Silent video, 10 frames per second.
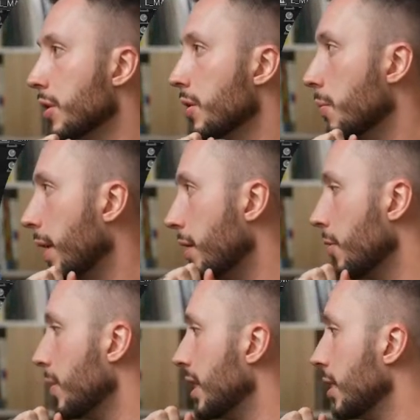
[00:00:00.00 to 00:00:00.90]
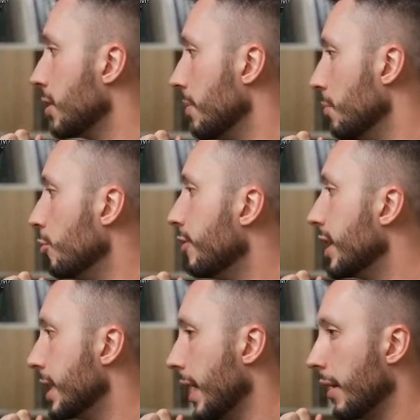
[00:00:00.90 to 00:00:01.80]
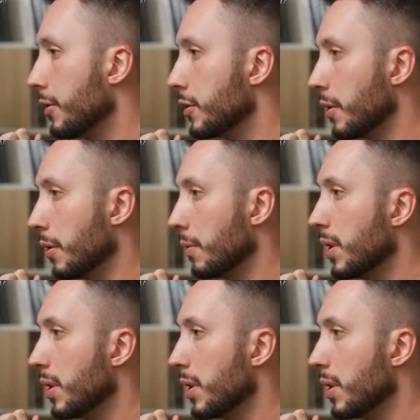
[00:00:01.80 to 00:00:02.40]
So I know we needed to move it down. So I'll